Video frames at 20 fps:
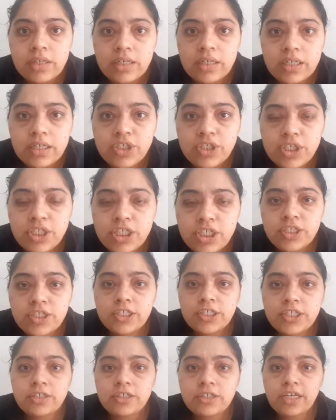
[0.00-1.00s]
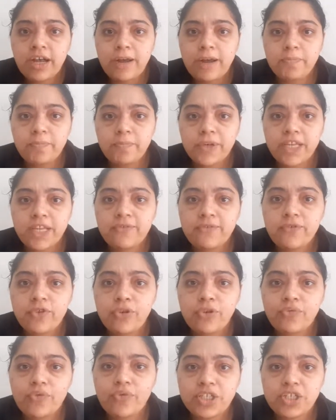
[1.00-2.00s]
Kashish, company
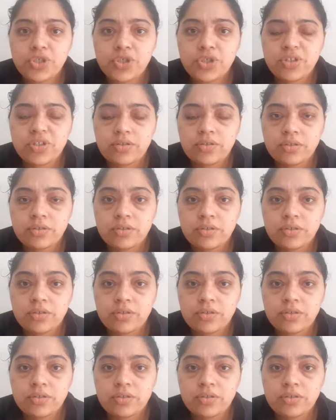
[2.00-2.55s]
for which?